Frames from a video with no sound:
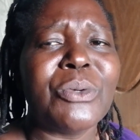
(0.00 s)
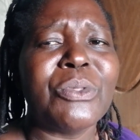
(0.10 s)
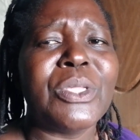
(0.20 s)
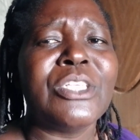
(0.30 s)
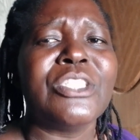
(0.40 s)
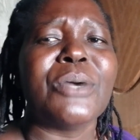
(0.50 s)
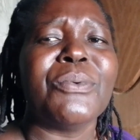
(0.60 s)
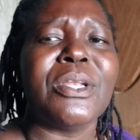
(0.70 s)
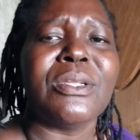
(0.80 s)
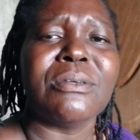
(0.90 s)
oh, the teacher
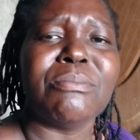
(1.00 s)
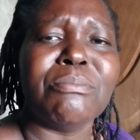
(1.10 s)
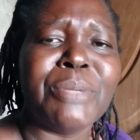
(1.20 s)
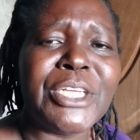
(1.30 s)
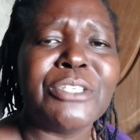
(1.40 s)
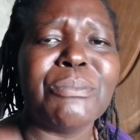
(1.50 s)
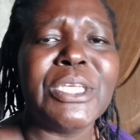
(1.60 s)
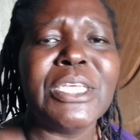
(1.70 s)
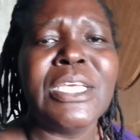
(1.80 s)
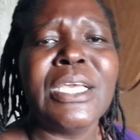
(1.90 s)
will beat
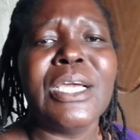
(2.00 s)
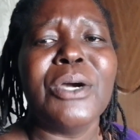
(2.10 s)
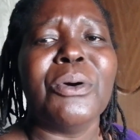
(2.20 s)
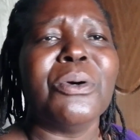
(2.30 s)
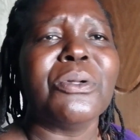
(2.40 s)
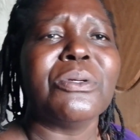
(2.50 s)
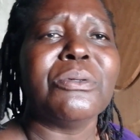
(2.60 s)
me, or